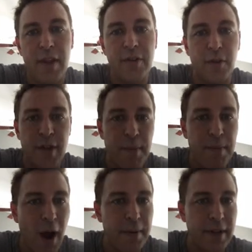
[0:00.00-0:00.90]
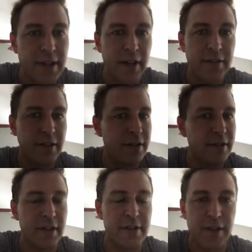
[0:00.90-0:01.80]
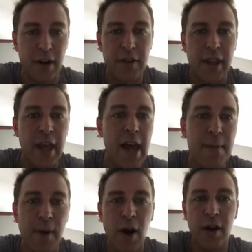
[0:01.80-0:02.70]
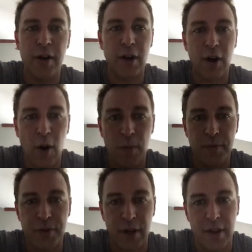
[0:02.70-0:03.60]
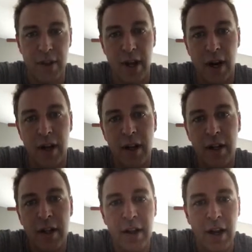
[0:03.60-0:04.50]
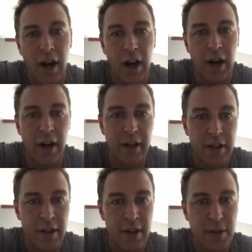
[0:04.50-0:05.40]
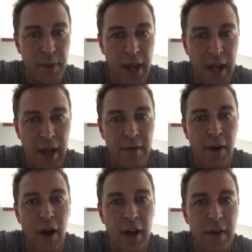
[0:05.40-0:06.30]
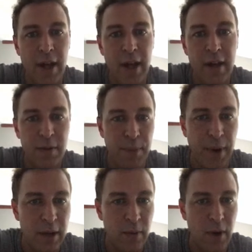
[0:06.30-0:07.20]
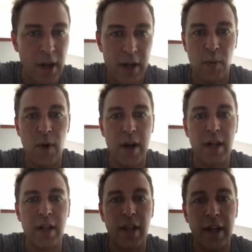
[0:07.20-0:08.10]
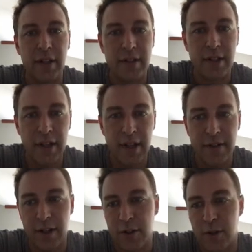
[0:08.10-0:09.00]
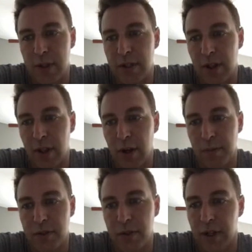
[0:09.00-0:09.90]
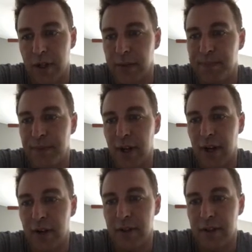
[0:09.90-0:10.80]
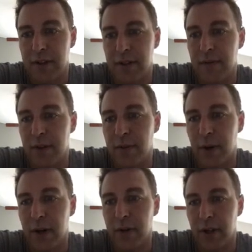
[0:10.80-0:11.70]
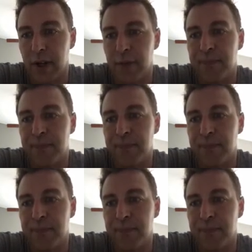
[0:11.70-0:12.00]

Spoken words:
So set property tells it just to start the app on your home screen there. All right, and then so we have on event, button one, when clicked, it's going to switch to the home screen. All right, so let's see if this works here.